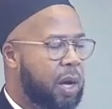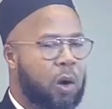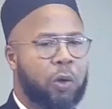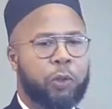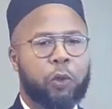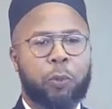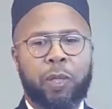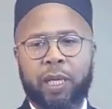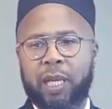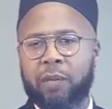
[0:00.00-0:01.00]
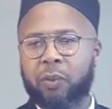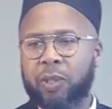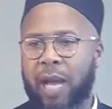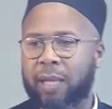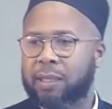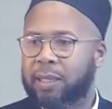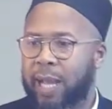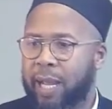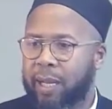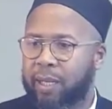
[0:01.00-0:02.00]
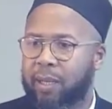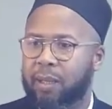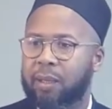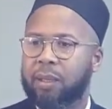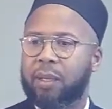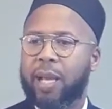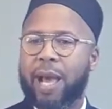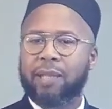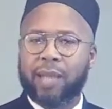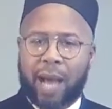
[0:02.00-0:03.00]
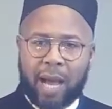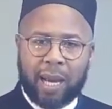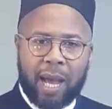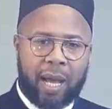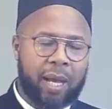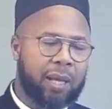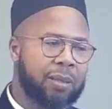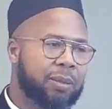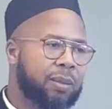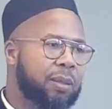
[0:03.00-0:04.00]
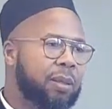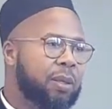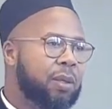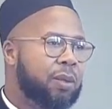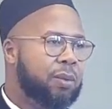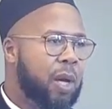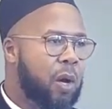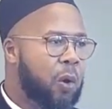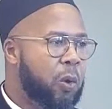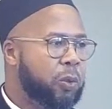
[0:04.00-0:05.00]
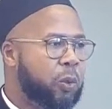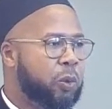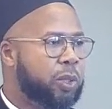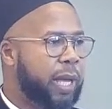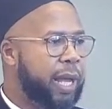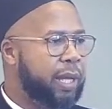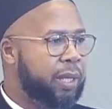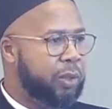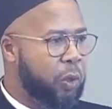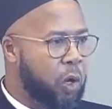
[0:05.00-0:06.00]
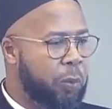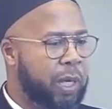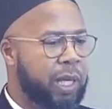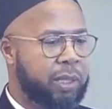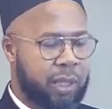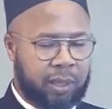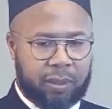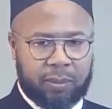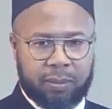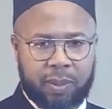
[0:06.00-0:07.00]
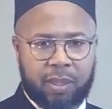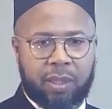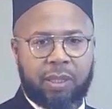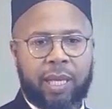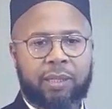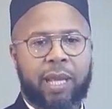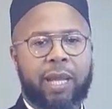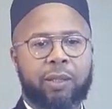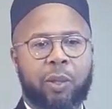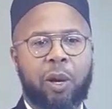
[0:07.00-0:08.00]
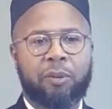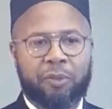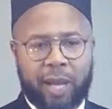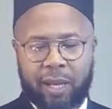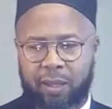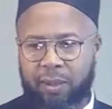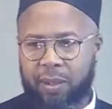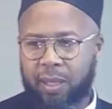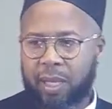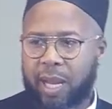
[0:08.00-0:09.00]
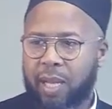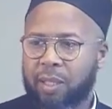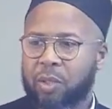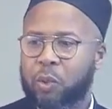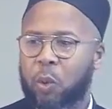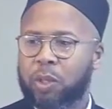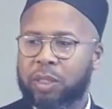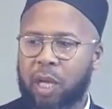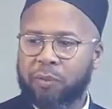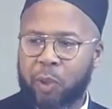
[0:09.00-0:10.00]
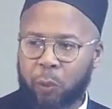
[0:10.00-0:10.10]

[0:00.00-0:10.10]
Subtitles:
O you who believe, do not take as allies those who take your religion, they take your faith as a source of